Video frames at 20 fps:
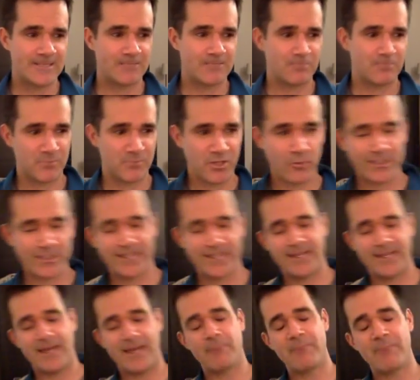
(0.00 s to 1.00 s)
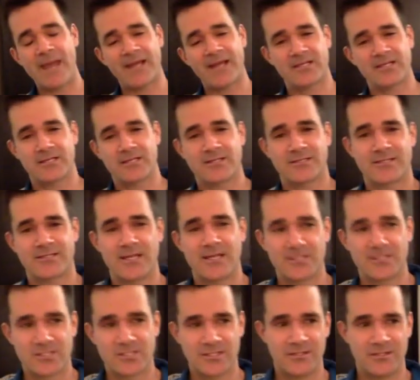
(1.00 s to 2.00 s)
going into that back
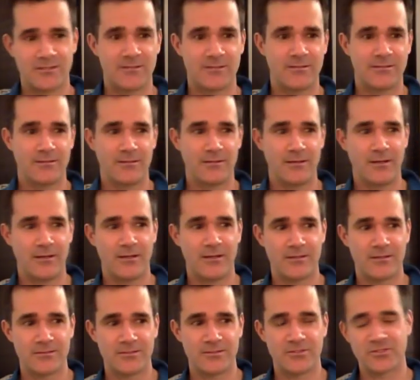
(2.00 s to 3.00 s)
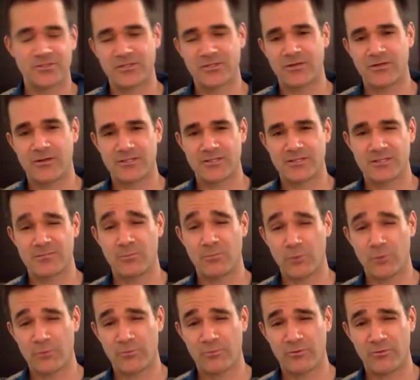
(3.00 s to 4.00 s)
extension usually causes
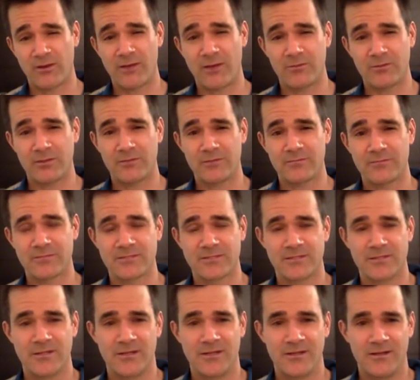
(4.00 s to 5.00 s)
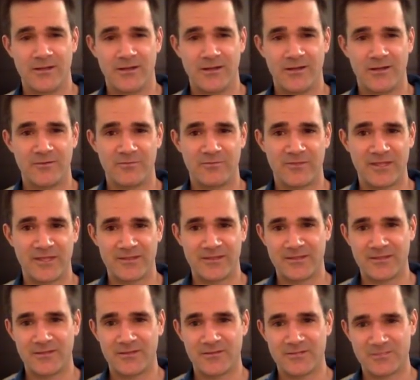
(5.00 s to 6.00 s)
more problems than
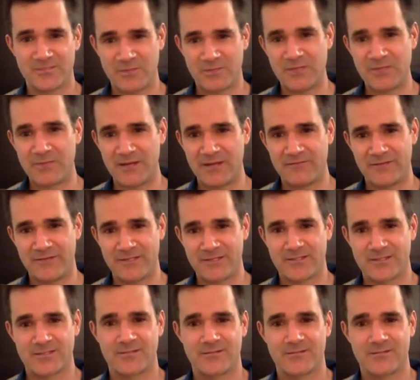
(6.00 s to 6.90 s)
the speed benefits.